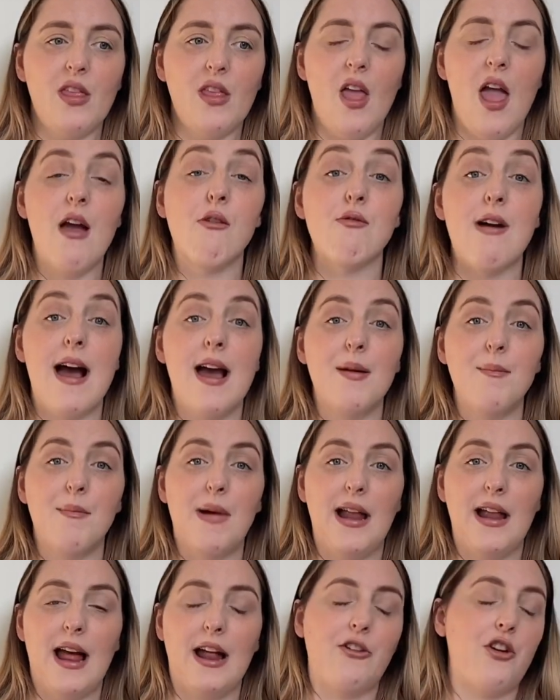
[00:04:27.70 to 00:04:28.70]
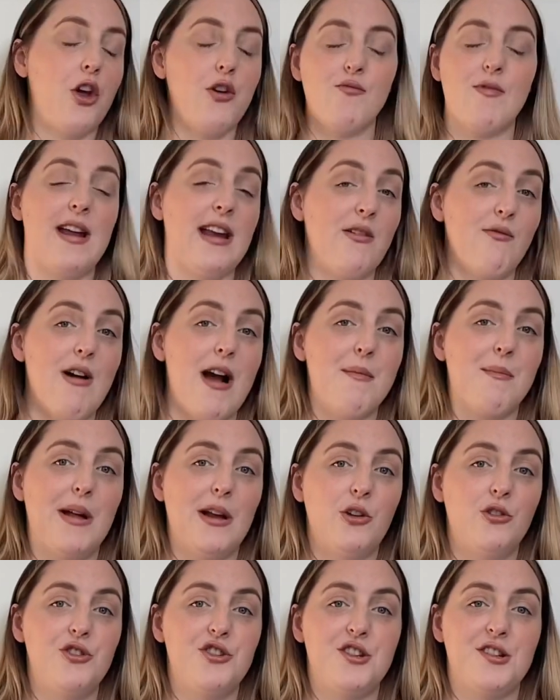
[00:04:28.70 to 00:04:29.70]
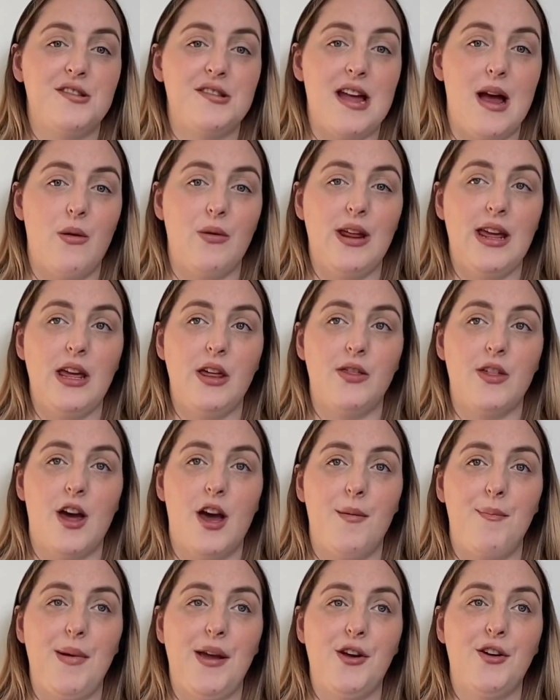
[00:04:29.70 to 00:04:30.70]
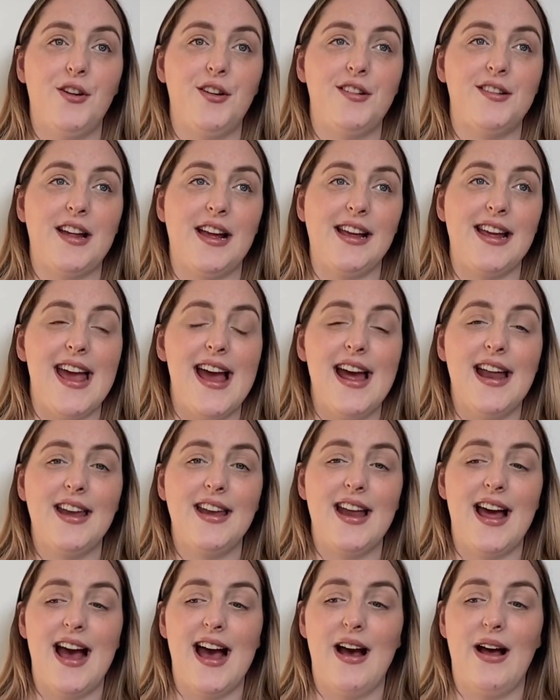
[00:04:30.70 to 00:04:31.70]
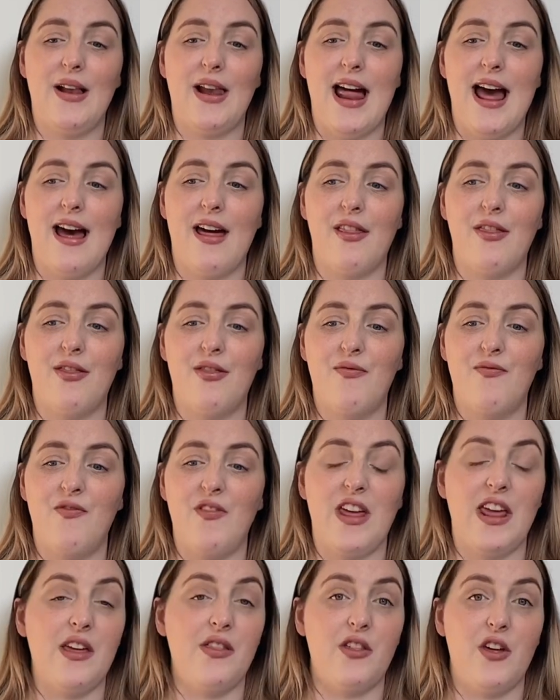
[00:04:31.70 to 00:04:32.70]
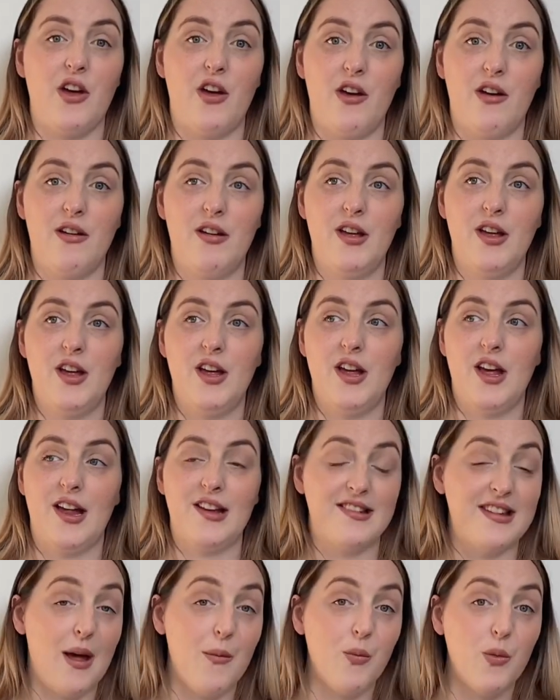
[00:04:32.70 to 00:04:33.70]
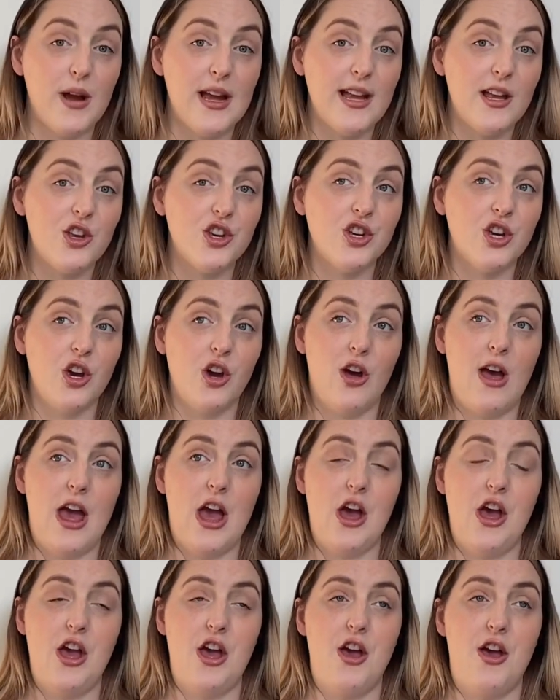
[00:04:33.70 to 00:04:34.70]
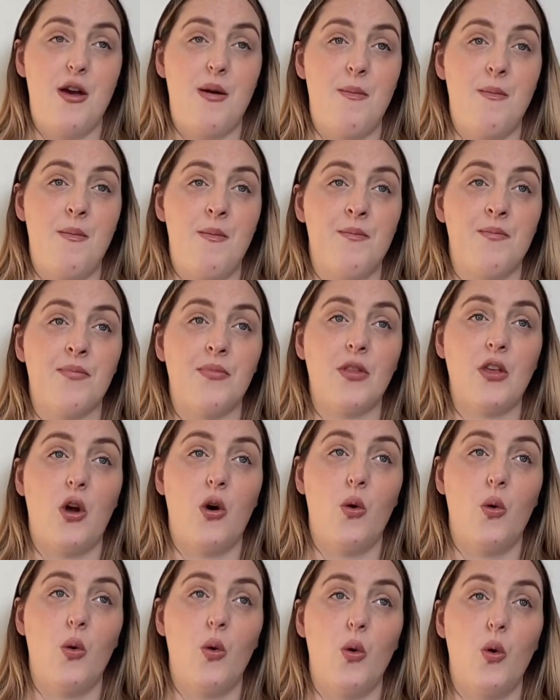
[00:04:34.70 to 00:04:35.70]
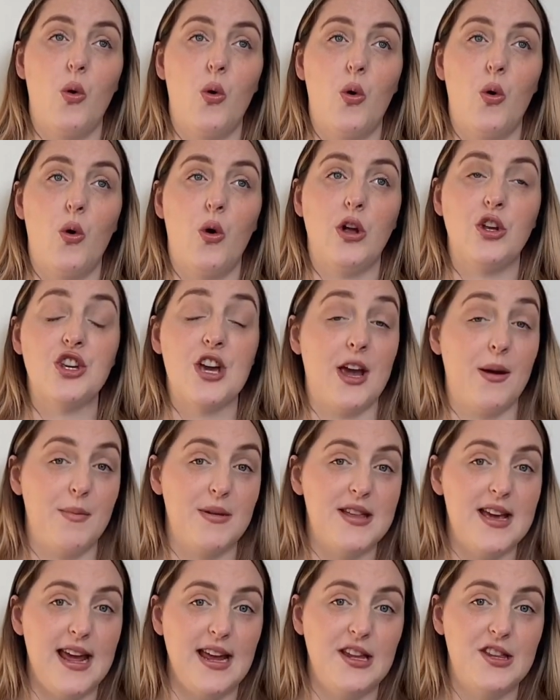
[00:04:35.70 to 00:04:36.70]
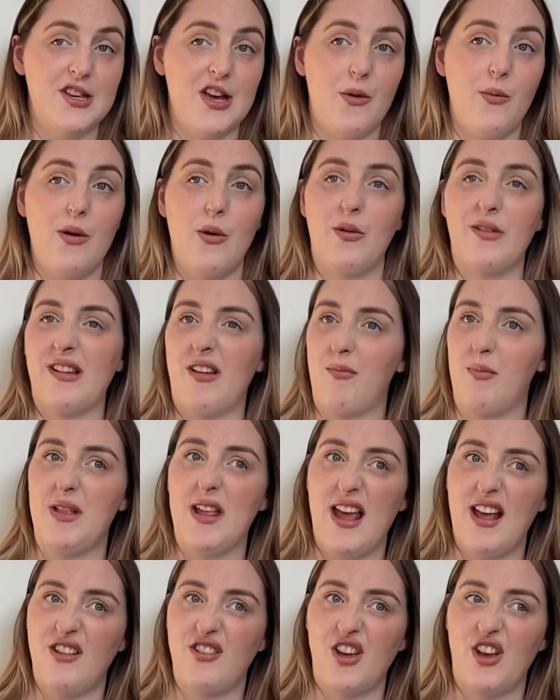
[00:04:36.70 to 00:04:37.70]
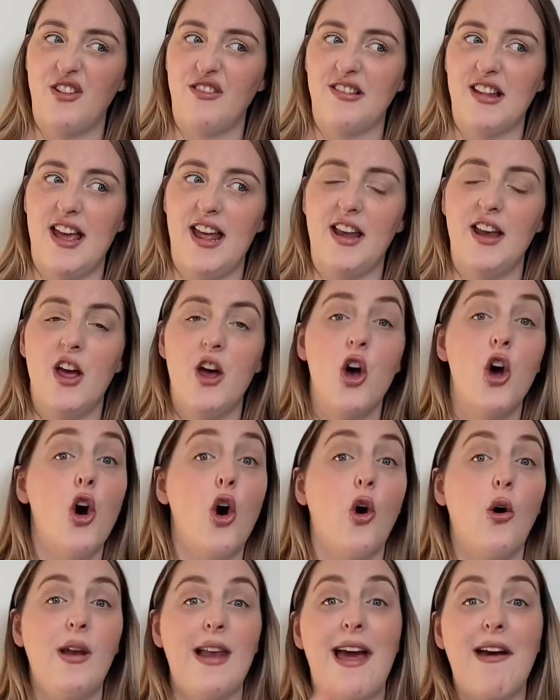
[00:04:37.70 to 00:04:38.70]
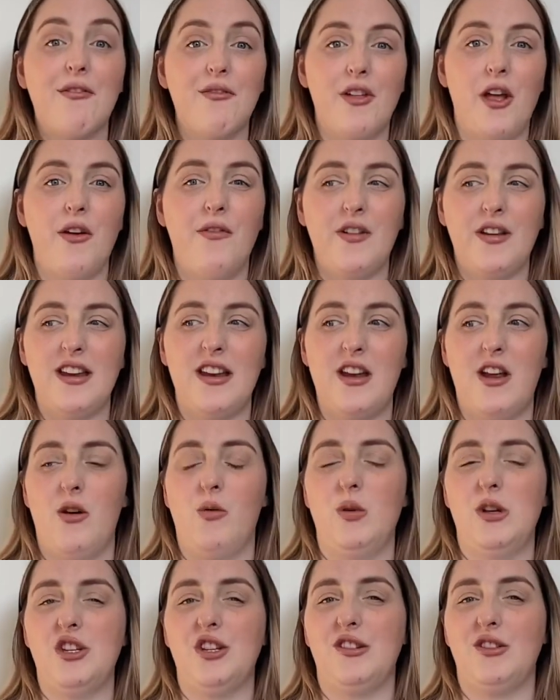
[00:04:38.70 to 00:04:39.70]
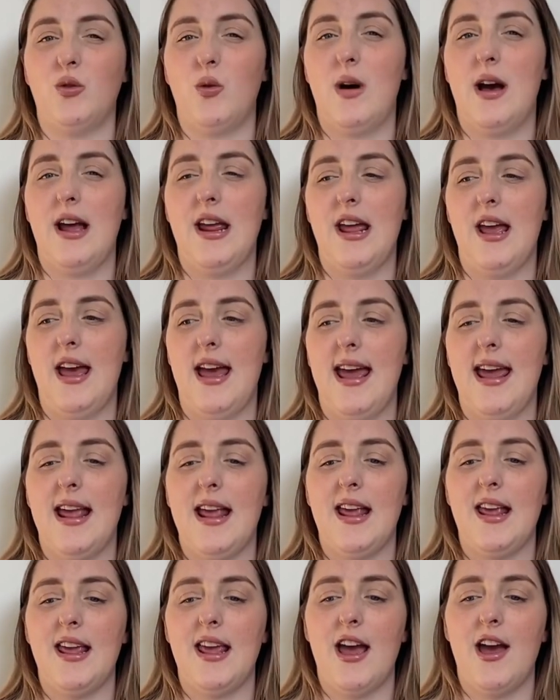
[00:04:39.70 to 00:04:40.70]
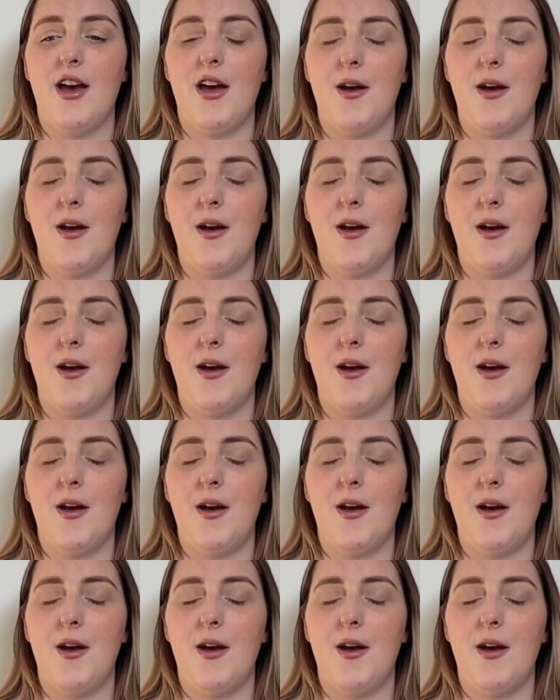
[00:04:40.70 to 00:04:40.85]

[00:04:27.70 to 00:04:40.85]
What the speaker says: I don't really write my lunches down either, because again, I'll have either a sandwich or a jacket potato, we always have potatoes in, or leftover dinner, which is quite a